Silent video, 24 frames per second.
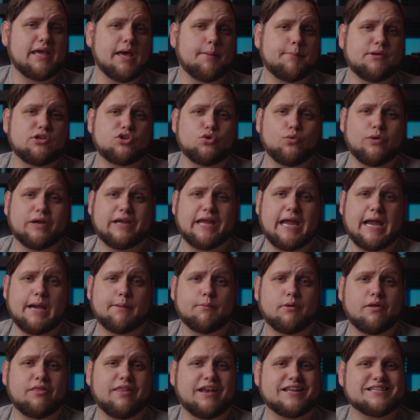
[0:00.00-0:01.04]
coming to a
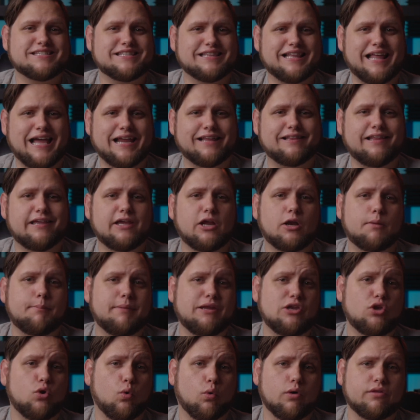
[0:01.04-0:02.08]
camera that is likely going to
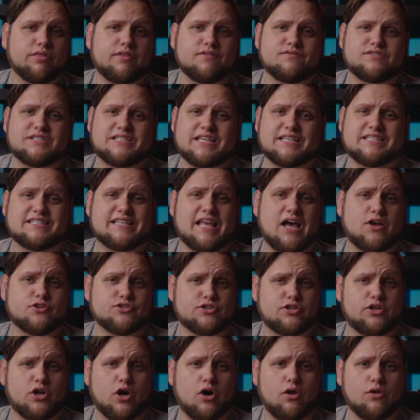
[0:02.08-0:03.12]
be north of
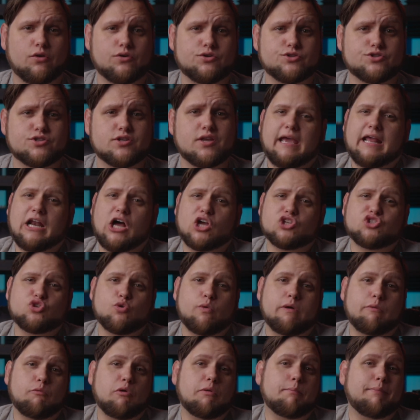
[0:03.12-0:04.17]
$6,000. And
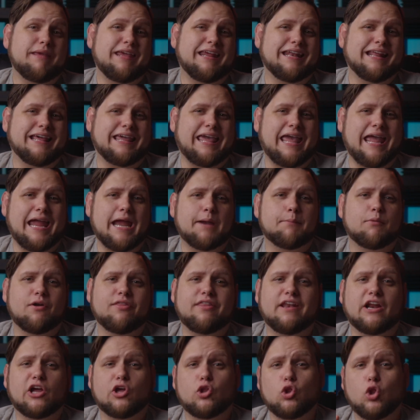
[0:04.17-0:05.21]
also, it would be in a camera
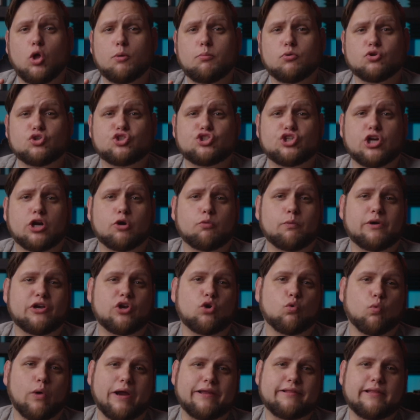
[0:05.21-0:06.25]
that a global shutter would
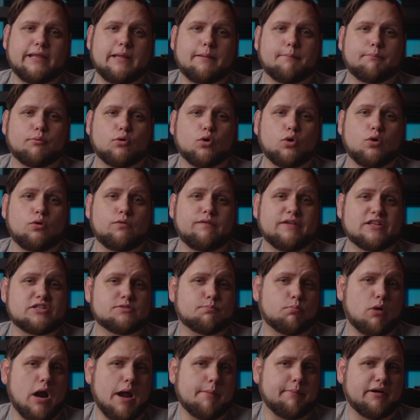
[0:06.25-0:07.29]
greatly improve its
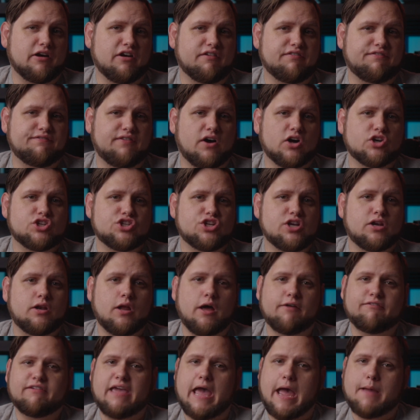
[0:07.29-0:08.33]
primary function
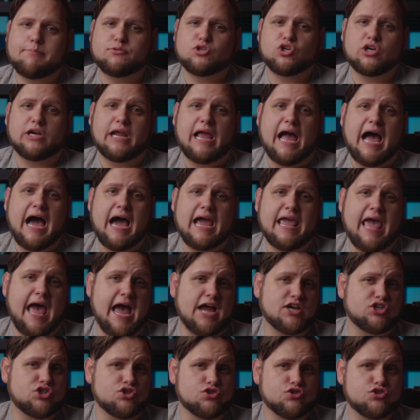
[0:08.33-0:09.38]
of capturing high
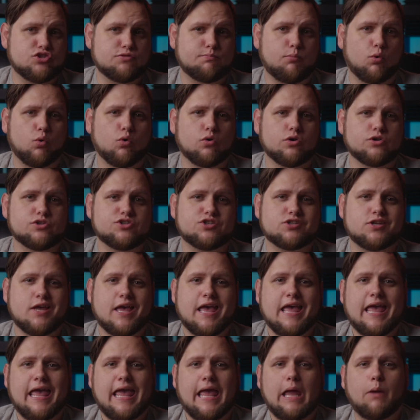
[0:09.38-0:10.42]
action sports
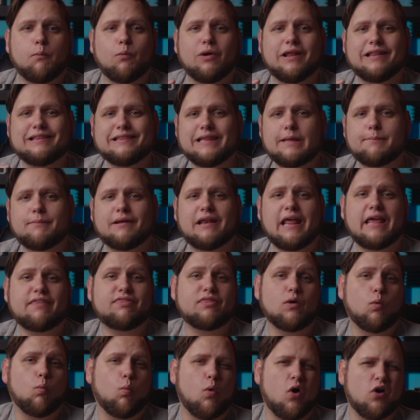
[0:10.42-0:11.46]
and would eliminate
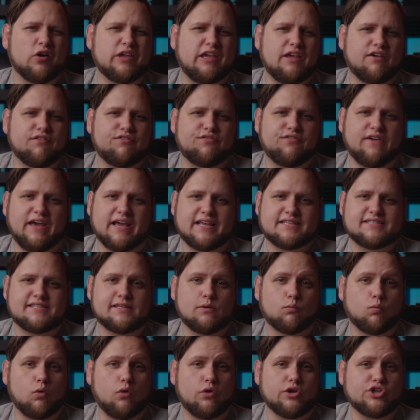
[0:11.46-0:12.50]
the wonky effects
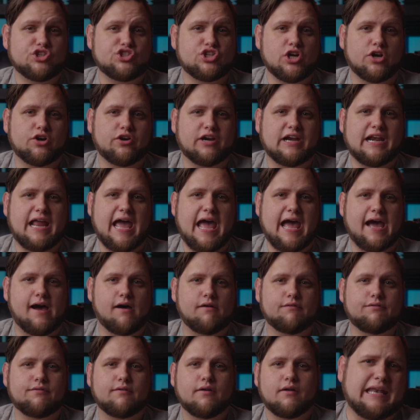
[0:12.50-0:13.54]
that rolling shutter can
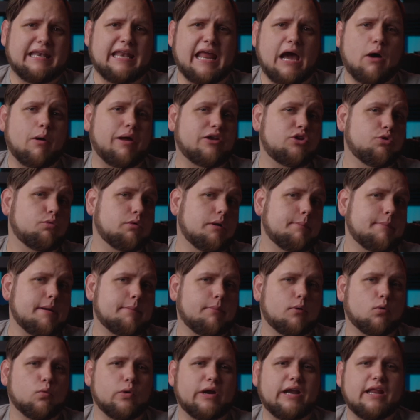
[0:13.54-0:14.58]
have. Now, I do
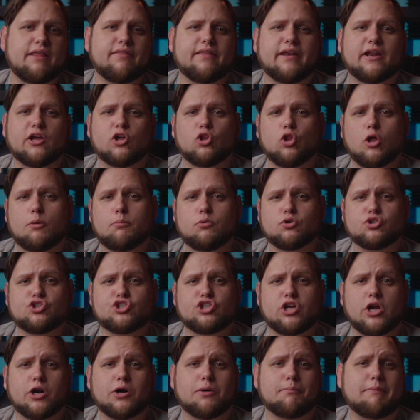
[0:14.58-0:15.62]
remember reading that a global
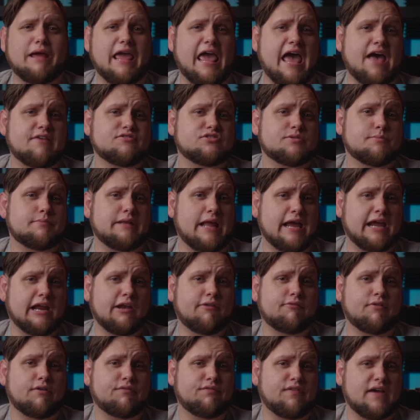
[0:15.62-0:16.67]
shutter may have some
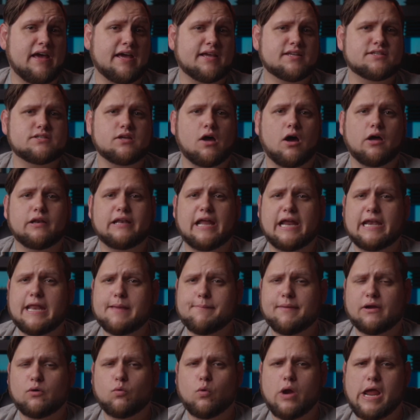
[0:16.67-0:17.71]
negative effects on
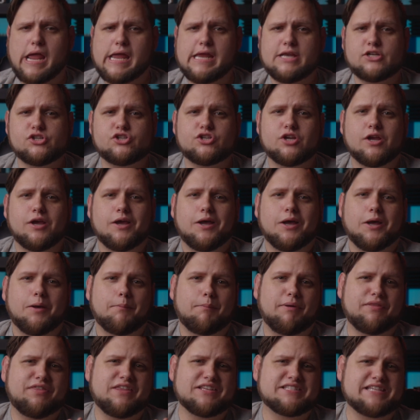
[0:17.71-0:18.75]
dynamic range,
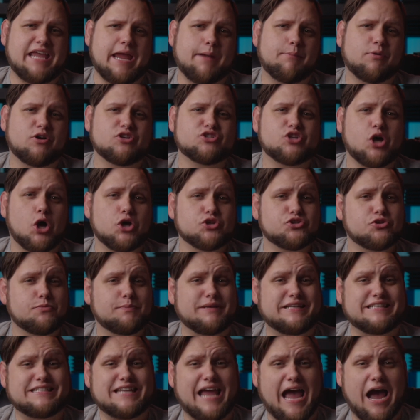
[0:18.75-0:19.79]
but this camera has also
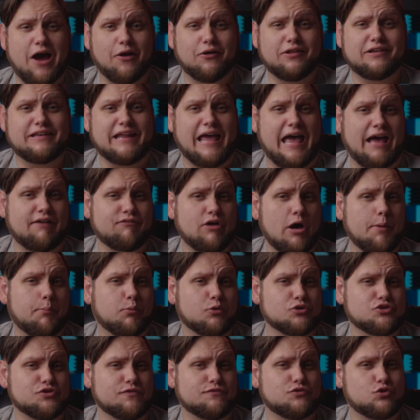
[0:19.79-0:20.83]
been touted to have
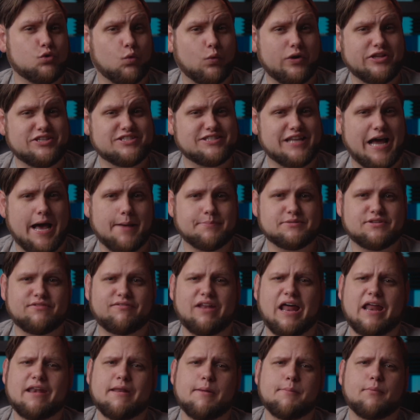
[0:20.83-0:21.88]
upwards of 20 stops of
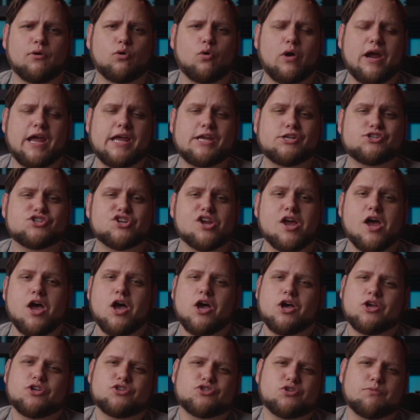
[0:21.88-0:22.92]
dynamic range,
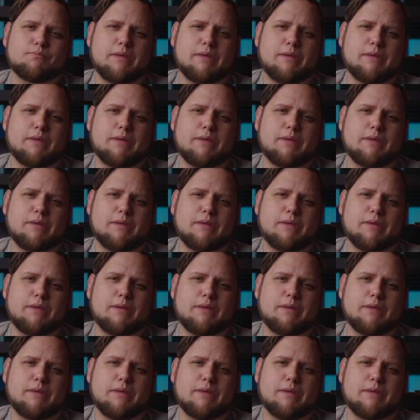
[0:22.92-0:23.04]
so